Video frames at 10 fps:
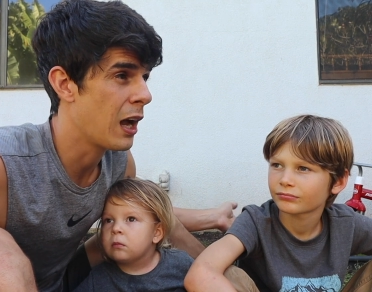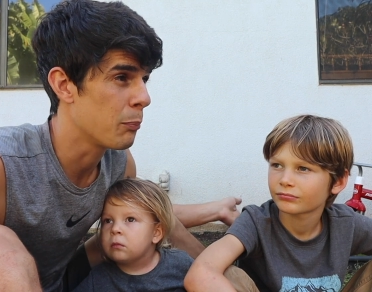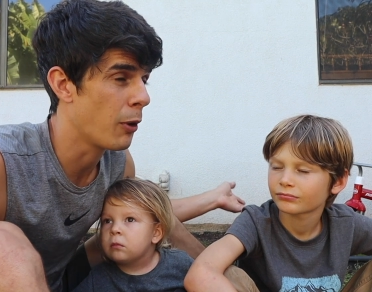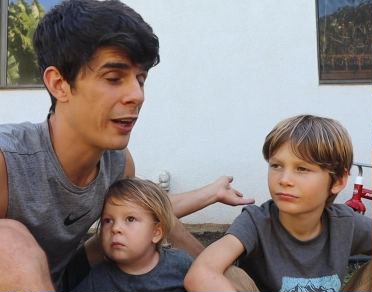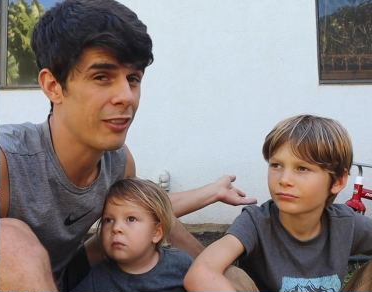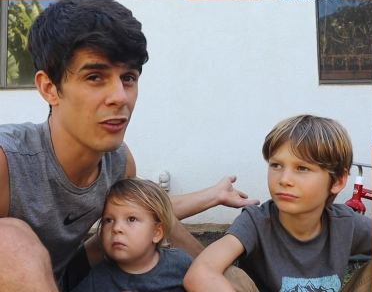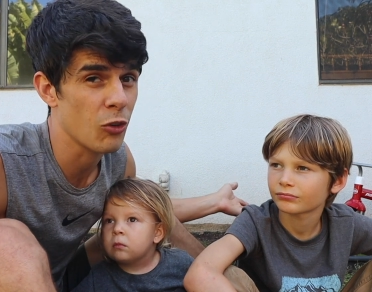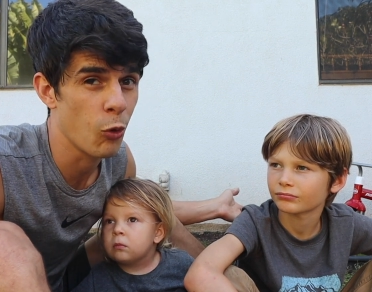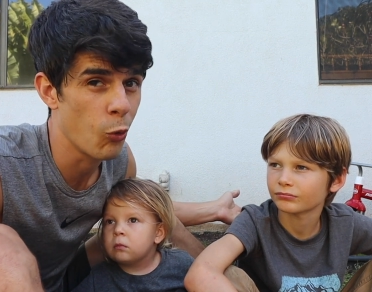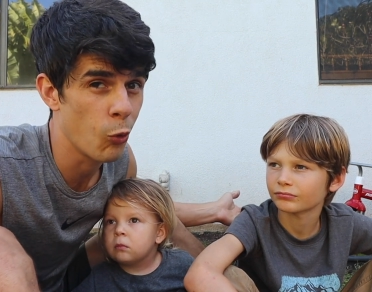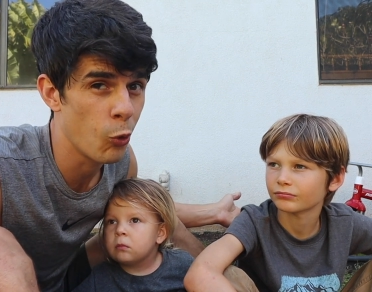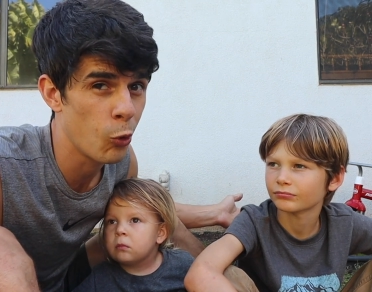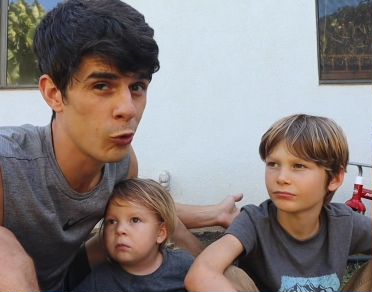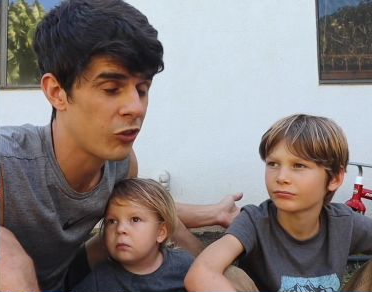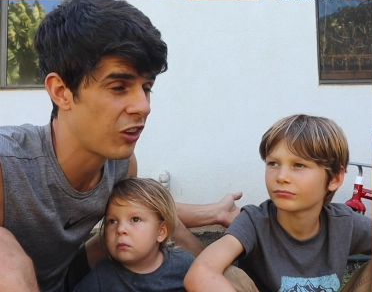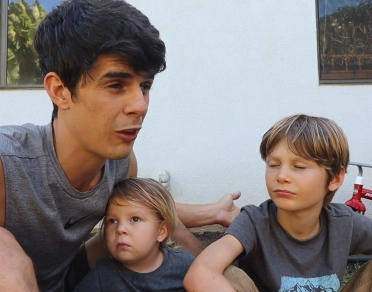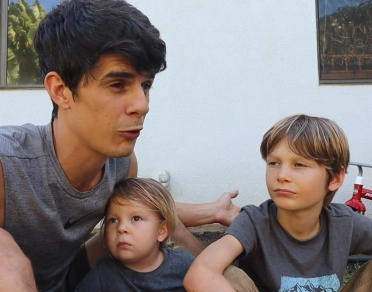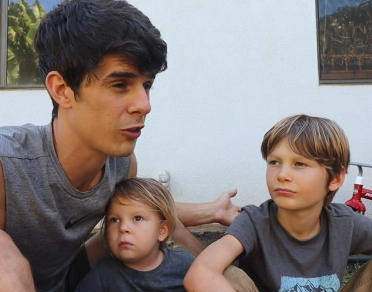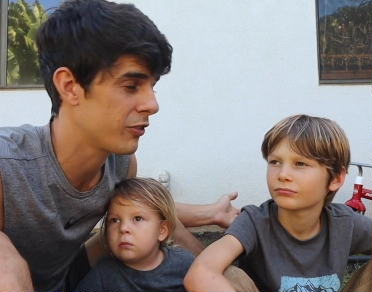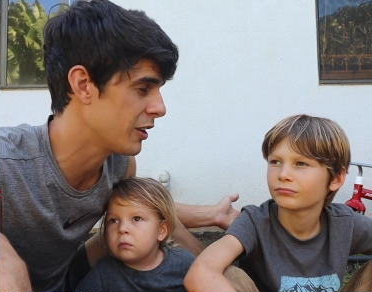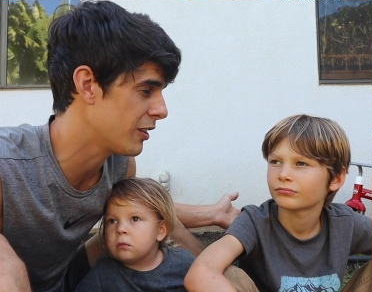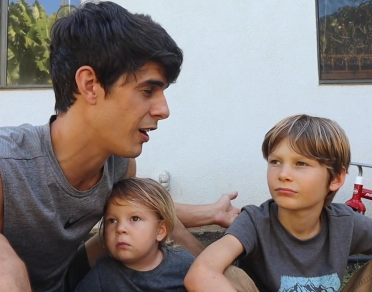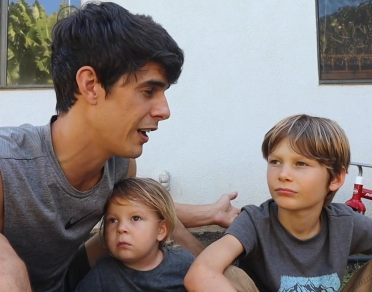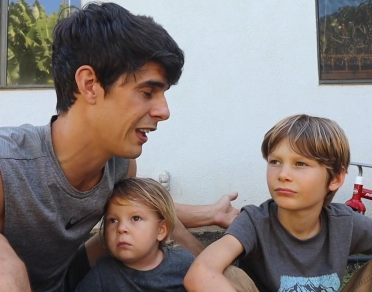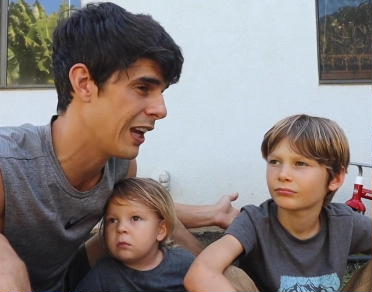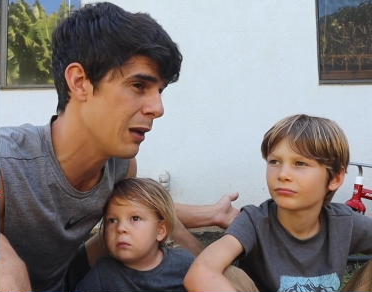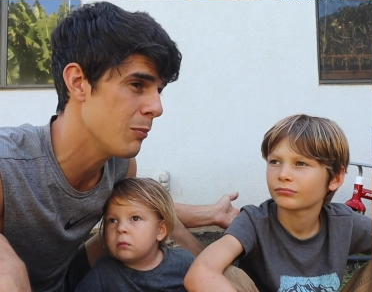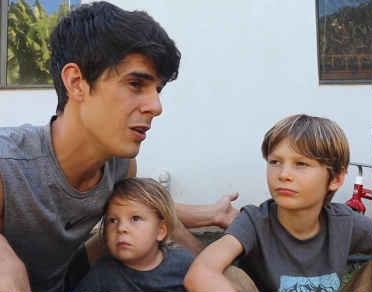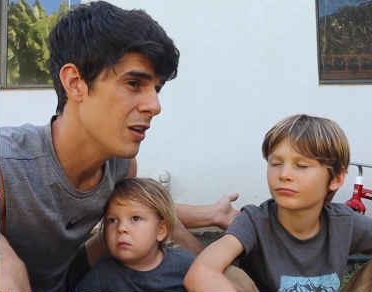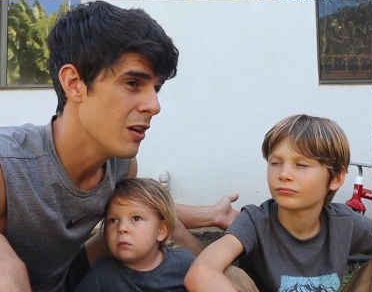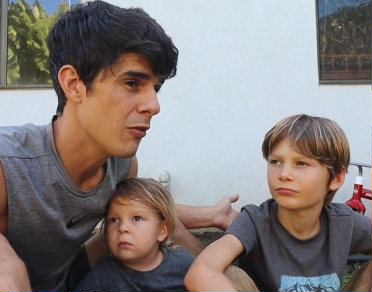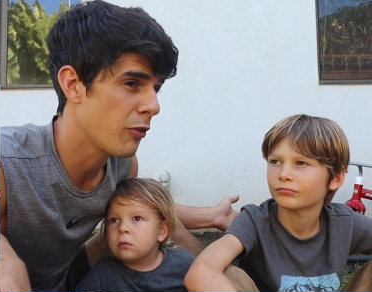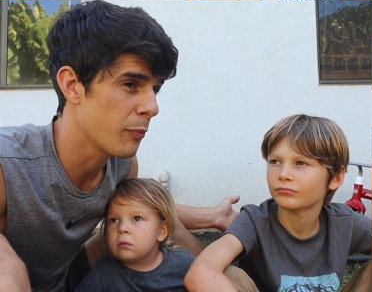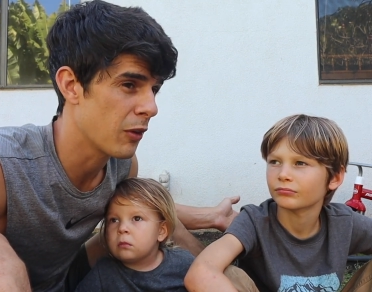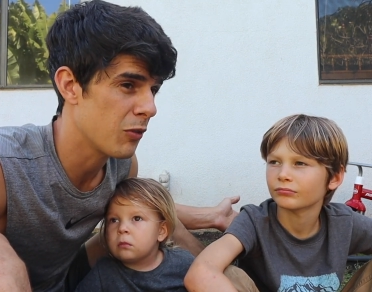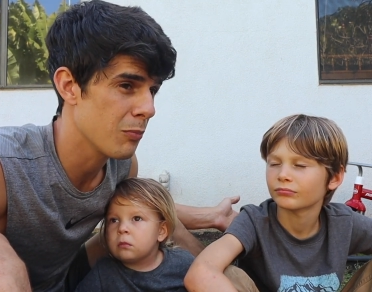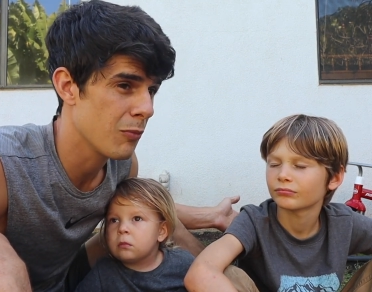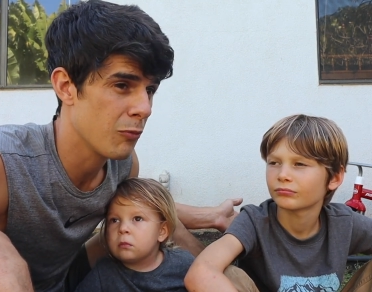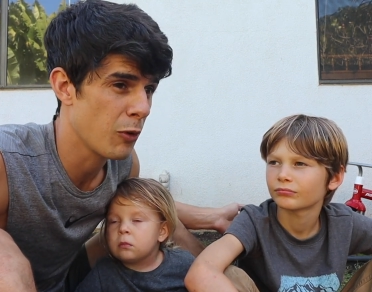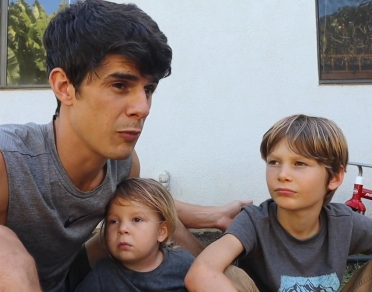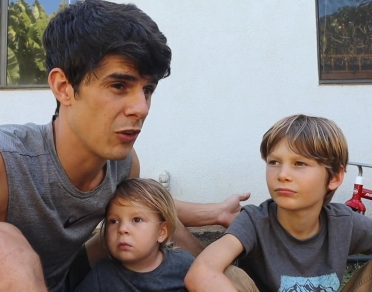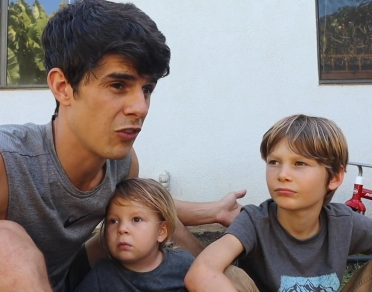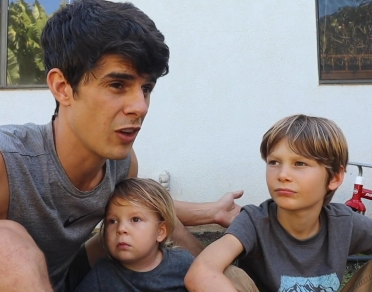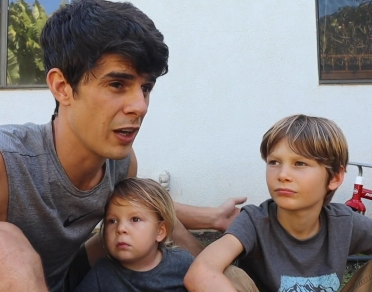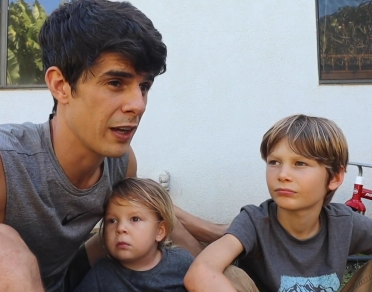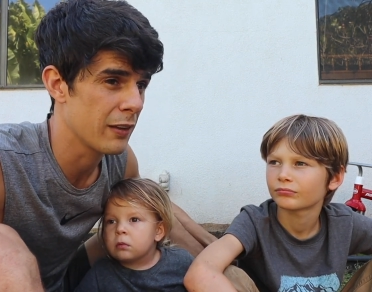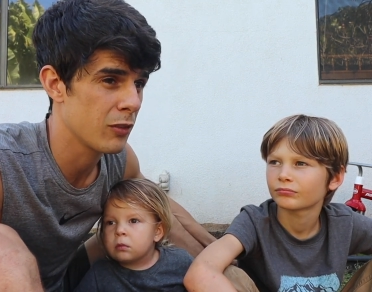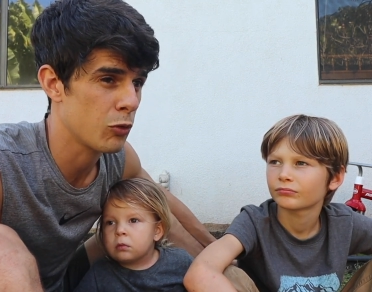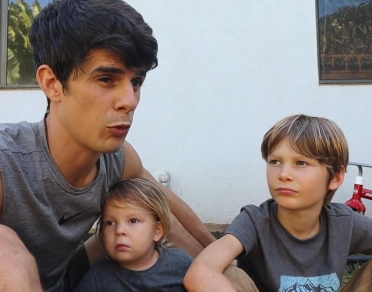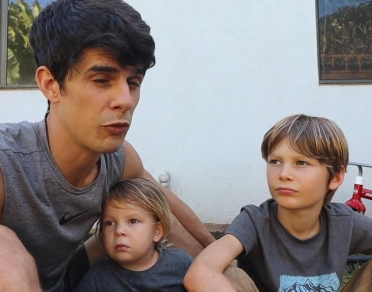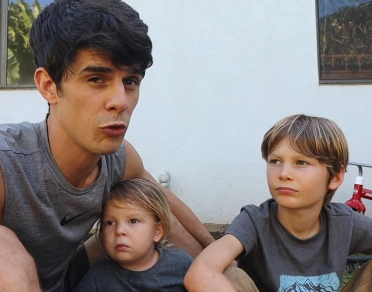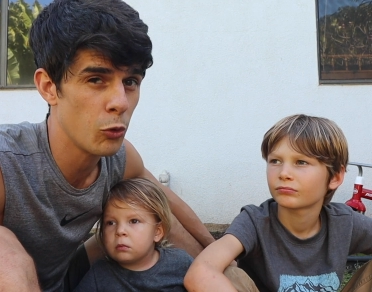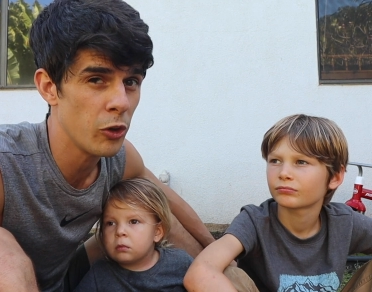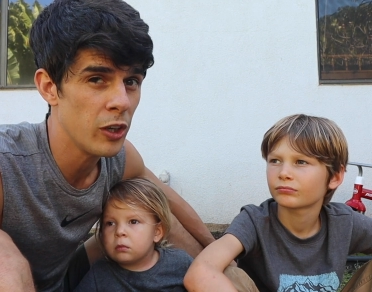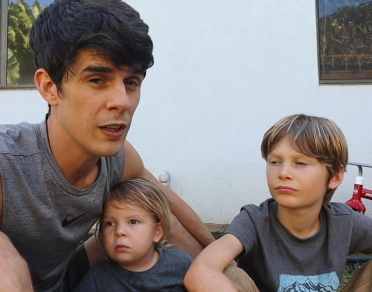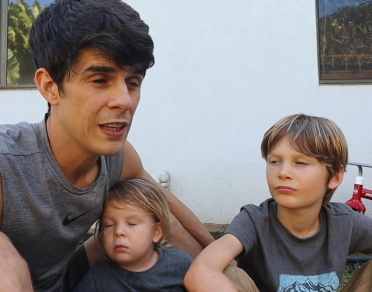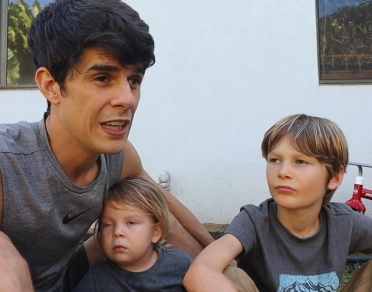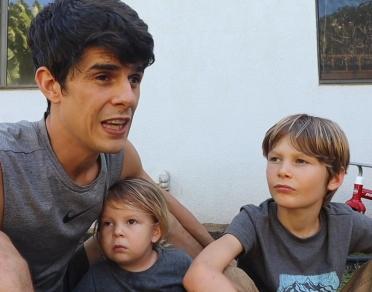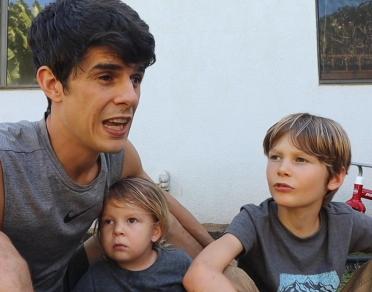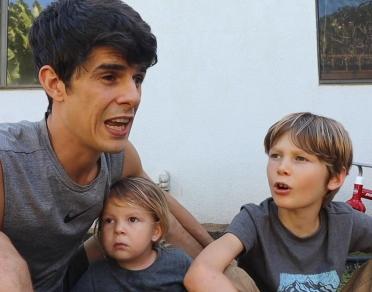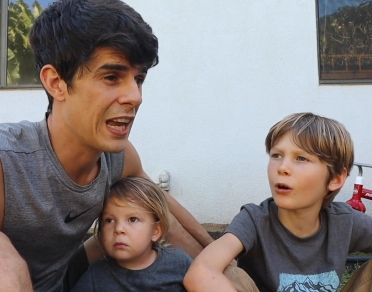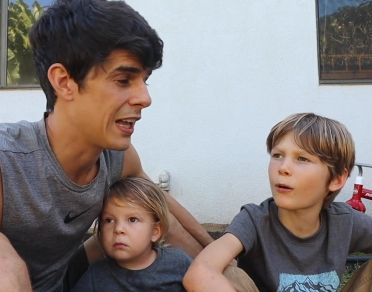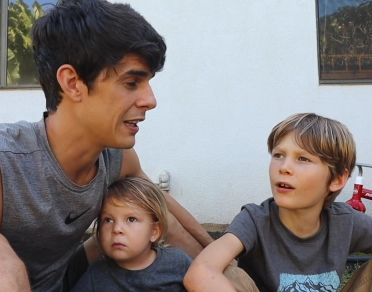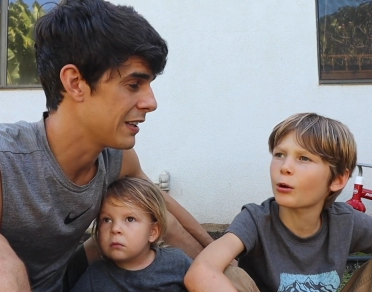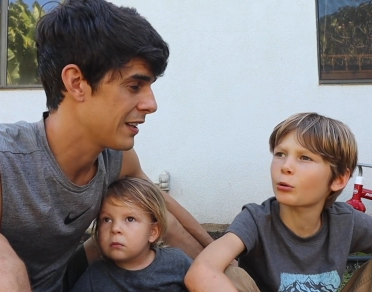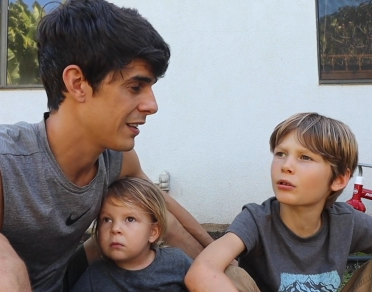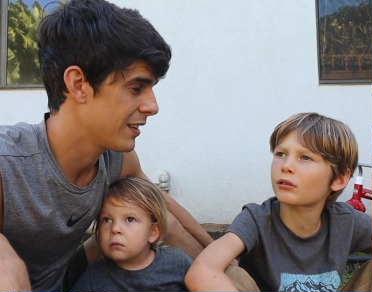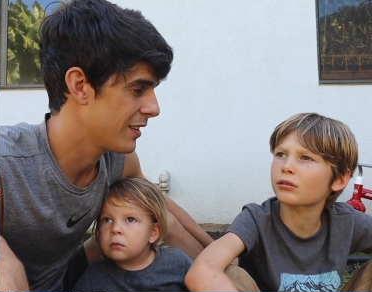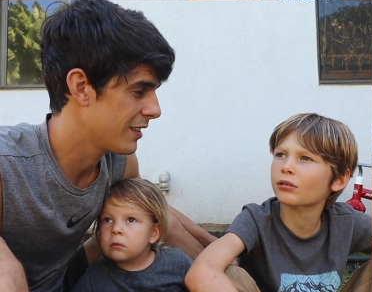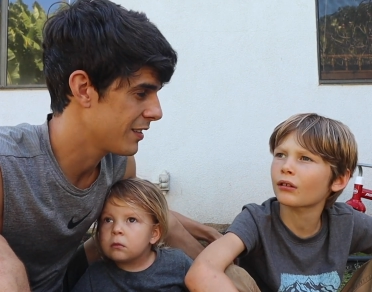Speaker 1: I bought this old Settlers of Catan game from this from this uh, thrift store." No, it was,